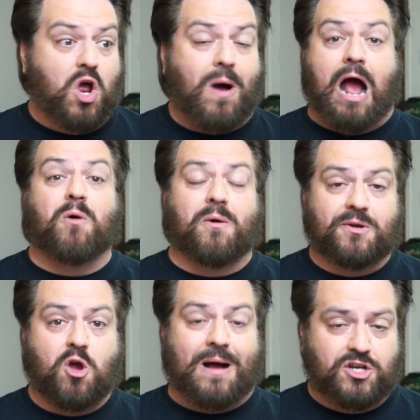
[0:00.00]
know how I
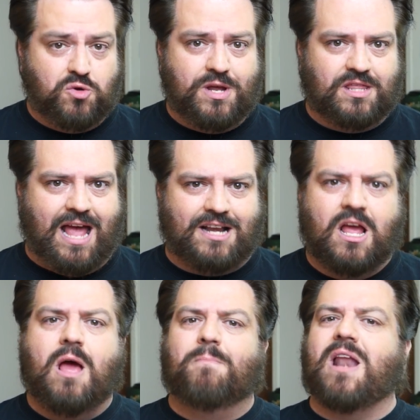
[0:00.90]
would go about doing that,
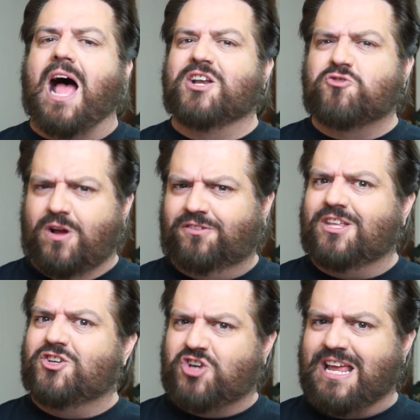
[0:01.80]
but I trust
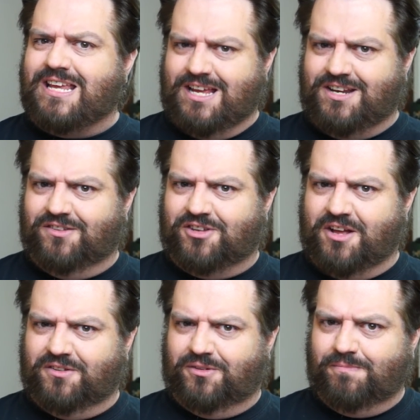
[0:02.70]
that Jake Gittes
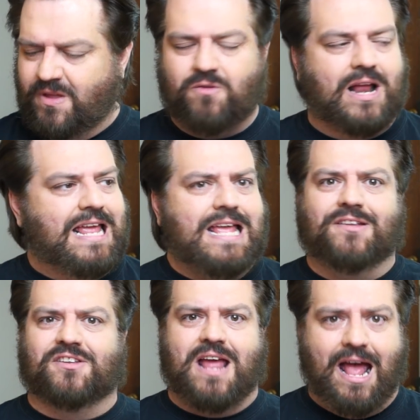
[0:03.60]
does. Right? He
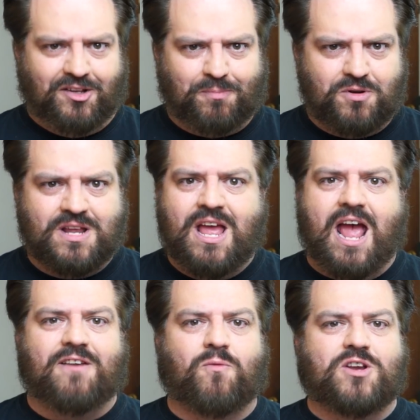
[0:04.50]
is an expert,
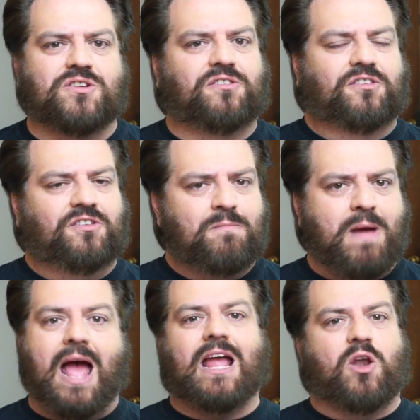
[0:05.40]
and if we just sit
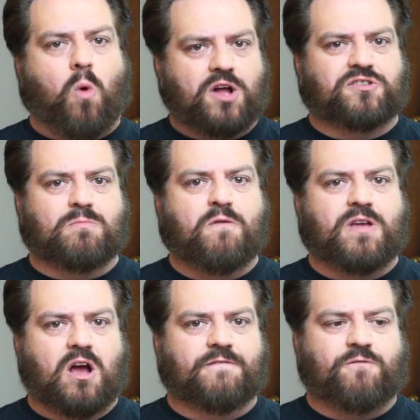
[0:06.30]
back and watch the movie
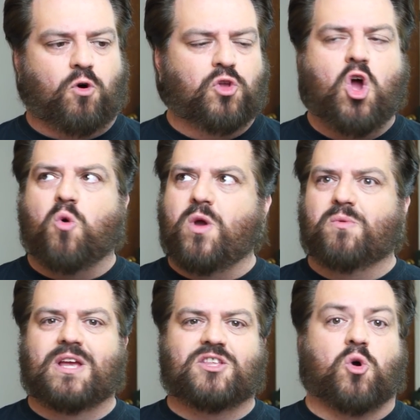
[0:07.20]
unfold, we
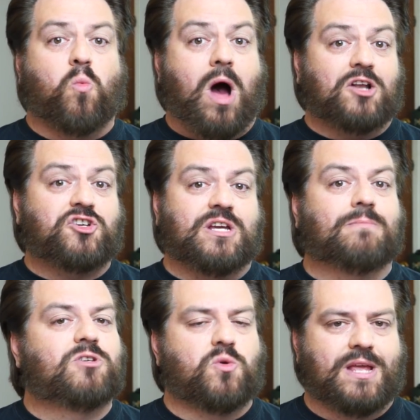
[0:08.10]
will get to watch
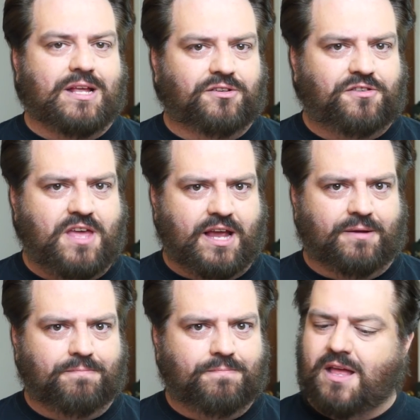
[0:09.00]
him doing his
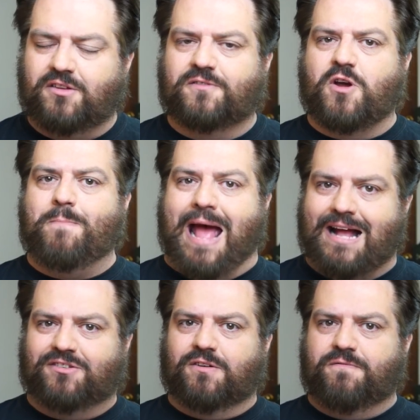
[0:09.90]
thing. That is a very
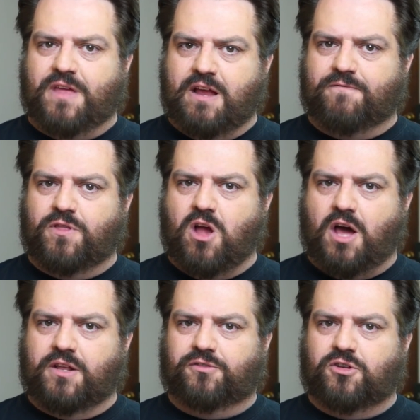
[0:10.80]
passive thing for the
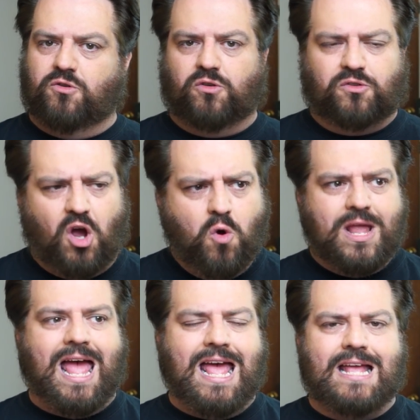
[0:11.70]
audience to do. So it's
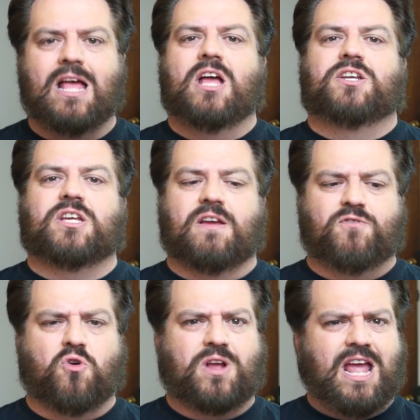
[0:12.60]
okay to give
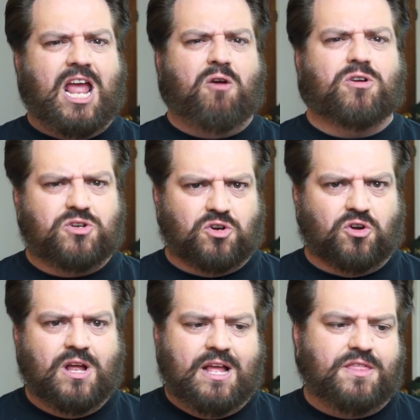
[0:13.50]
your
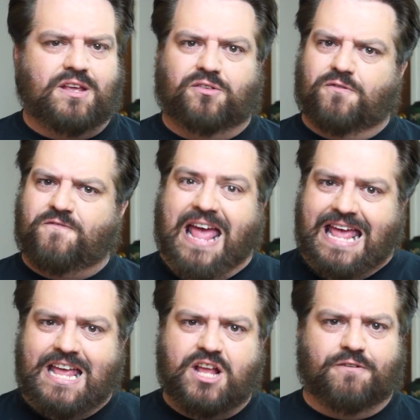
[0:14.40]
character these
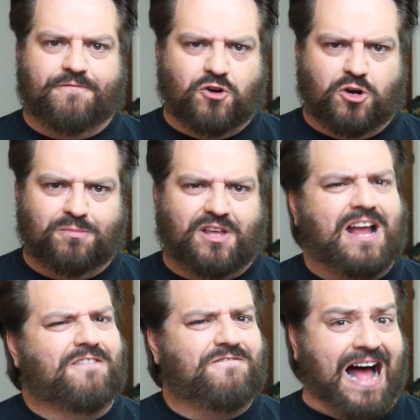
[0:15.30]
vague verbs
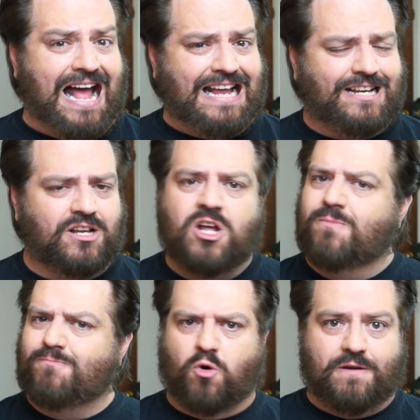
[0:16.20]
like find
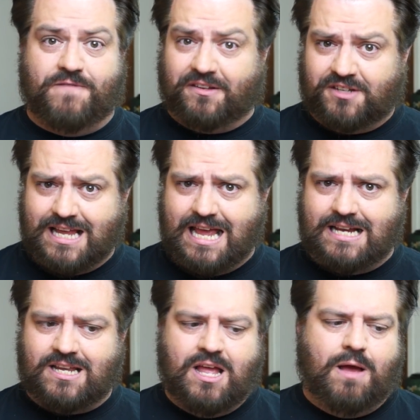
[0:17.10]
or
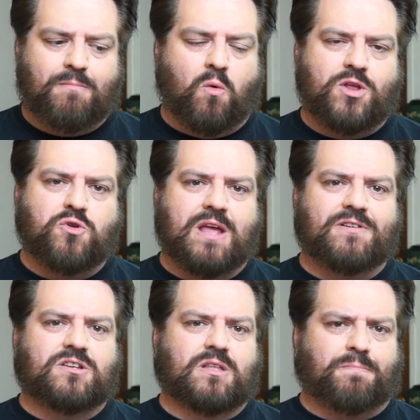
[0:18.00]
investigate, but when you give
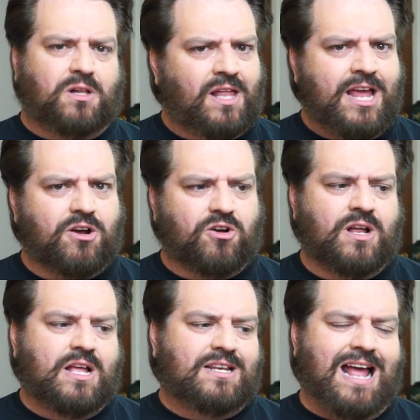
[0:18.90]
it to the
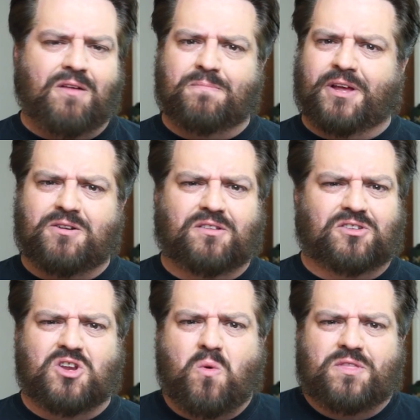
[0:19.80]
player, now the player
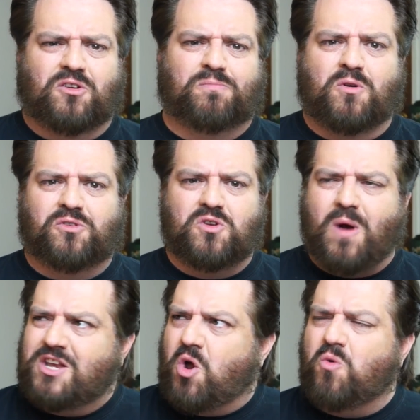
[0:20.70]
doesn't know what they're supposed to do.
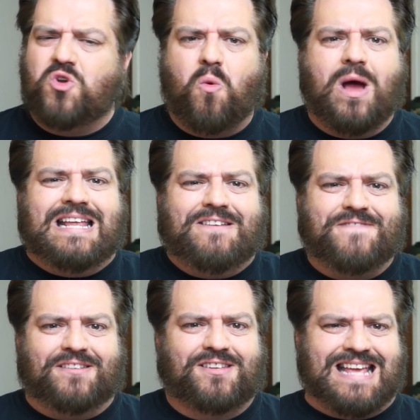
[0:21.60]
I don't know what
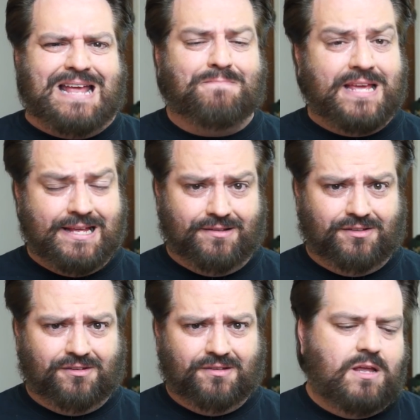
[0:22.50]
investigate
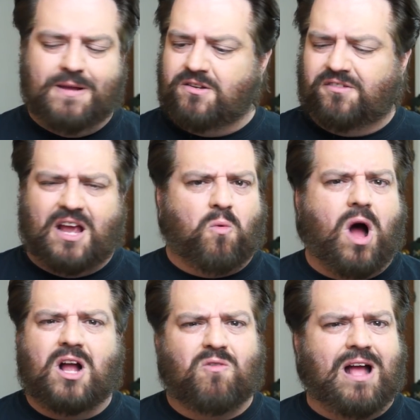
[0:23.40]
means. You mean just like
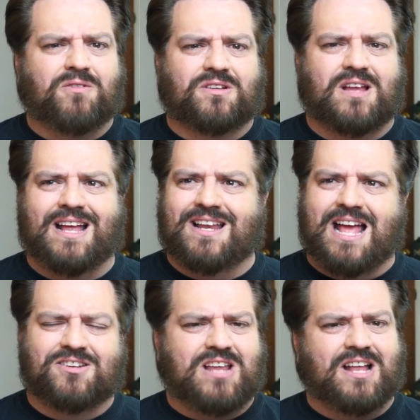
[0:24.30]
walk around and, and,
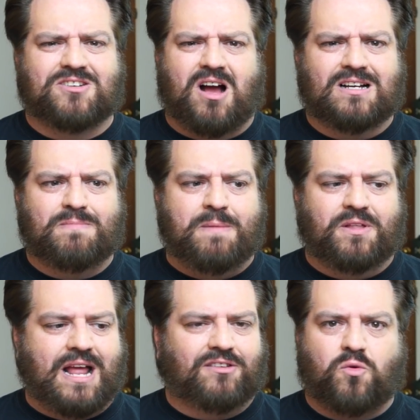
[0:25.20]
and, and talk to
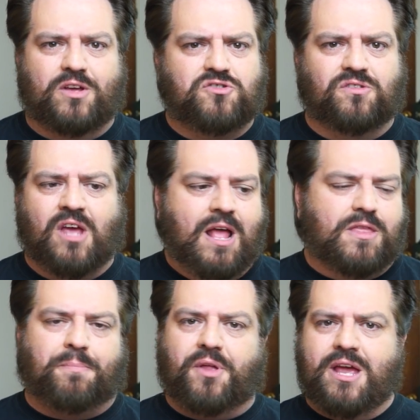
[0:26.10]
people and ask questions?
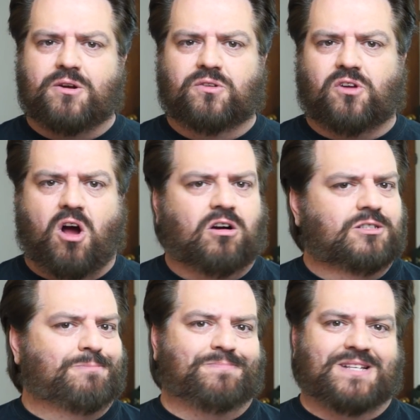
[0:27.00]
The players aren't